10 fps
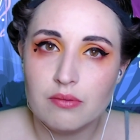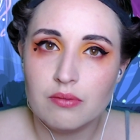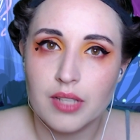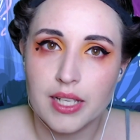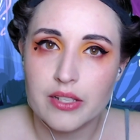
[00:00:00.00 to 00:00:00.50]

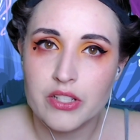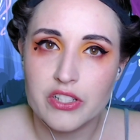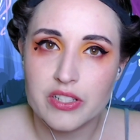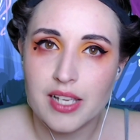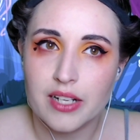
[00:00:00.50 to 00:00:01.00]
Like, she
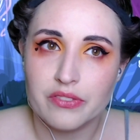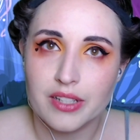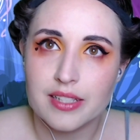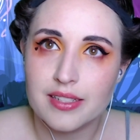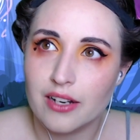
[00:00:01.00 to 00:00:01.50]
just kind of like
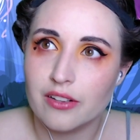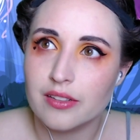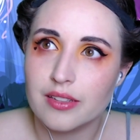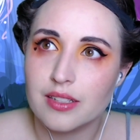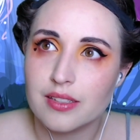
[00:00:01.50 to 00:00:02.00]
stared into
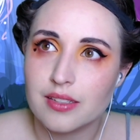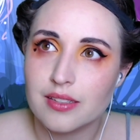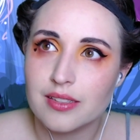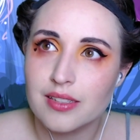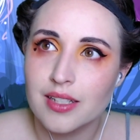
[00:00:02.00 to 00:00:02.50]
the
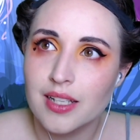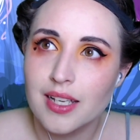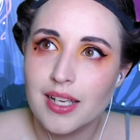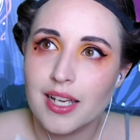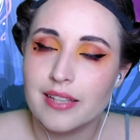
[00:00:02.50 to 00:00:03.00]
distance
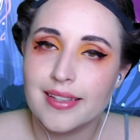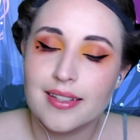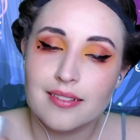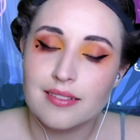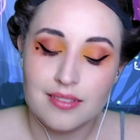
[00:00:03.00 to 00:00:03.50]
and
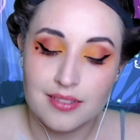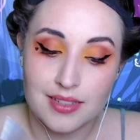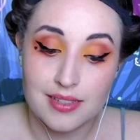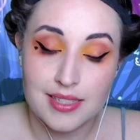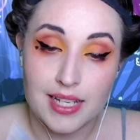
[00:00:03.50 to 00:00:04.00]
then
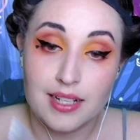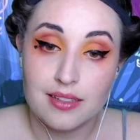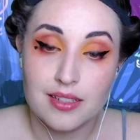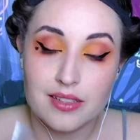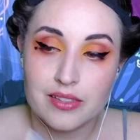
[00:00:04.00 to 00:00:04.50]
didn't say
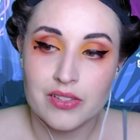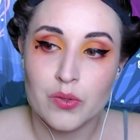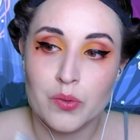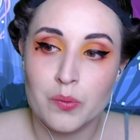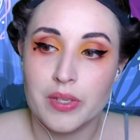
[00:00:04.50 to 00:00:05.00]
anything.
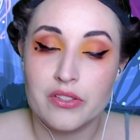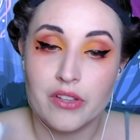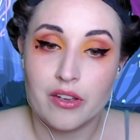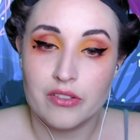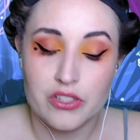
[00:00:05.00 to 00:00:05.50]
So we had
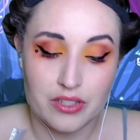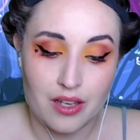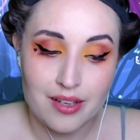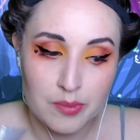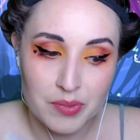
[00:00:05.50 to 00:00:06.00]
taken her to the
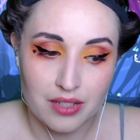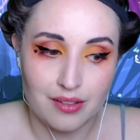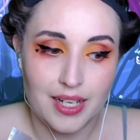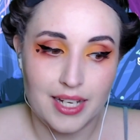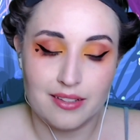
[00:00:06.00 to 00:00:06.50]
hospital,
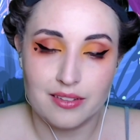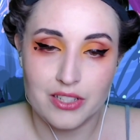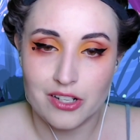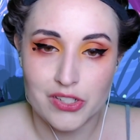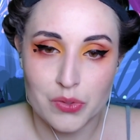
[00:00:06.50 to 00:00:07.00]
and the
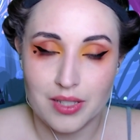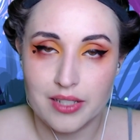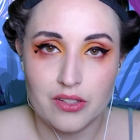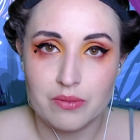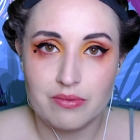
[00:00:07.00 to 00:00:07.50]
doctors were like,
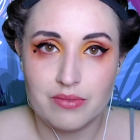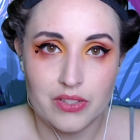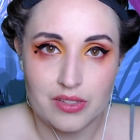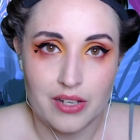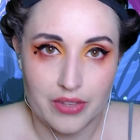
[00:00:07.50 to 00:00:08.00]
oh,
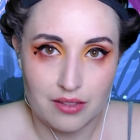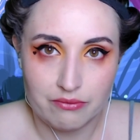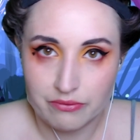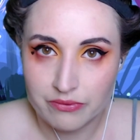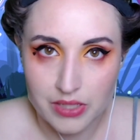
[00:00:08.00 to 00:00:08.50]
there's nothing
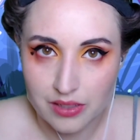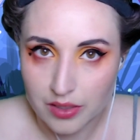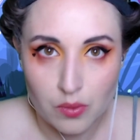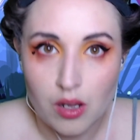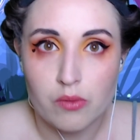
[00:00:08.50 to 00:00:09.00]
physically
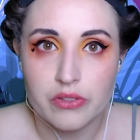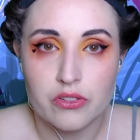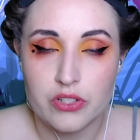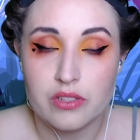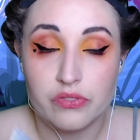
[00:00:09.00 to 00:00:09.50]
wrong with her,
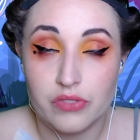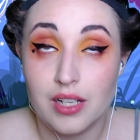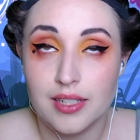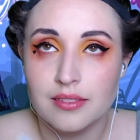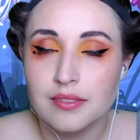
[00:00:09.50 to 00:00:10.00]
she's fine.